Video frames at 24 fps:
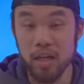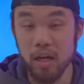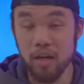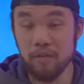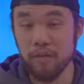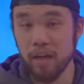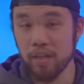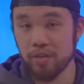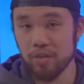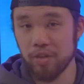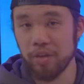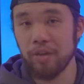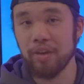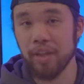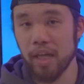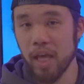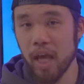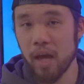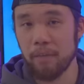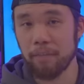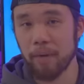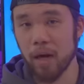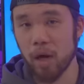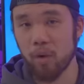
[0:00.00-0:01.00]
Eventually, the
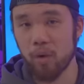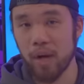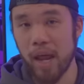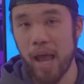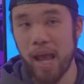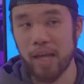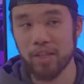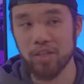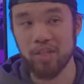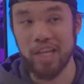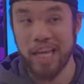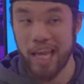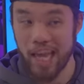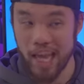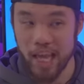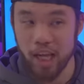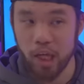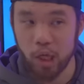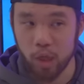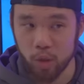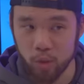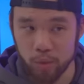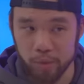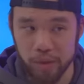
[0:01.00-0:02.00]
Empire would actually
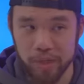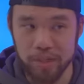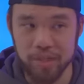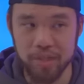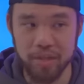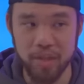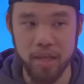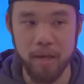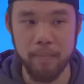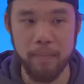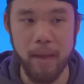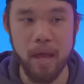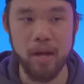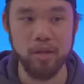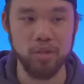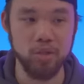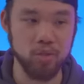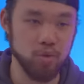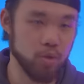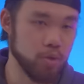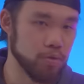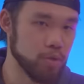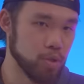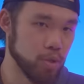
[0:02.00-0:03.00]
increase the amount of
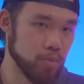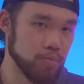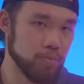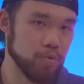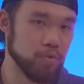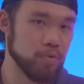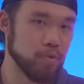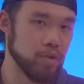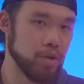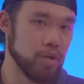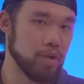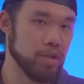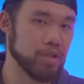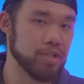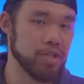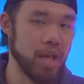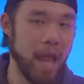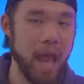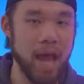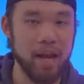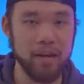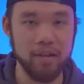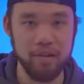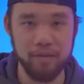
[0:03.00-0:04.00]
stormtrooper units
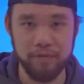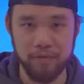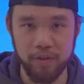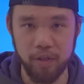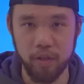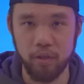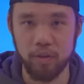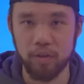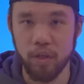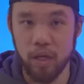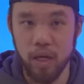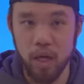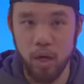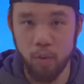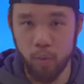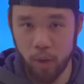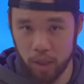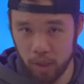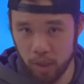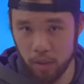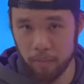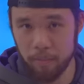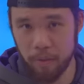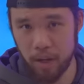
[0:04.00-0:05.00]
it had in the field
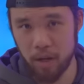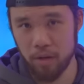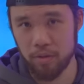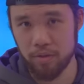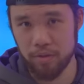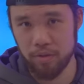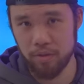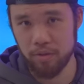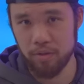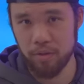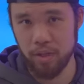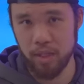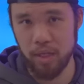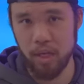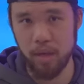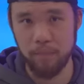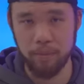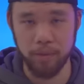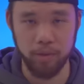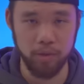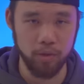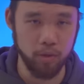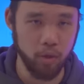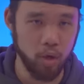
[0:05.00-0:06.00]
when compared to the
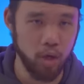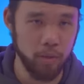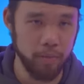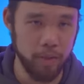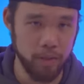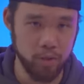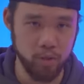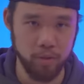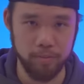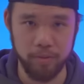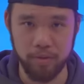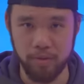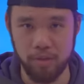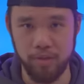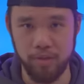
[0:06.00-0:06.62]
Imperial Army trooper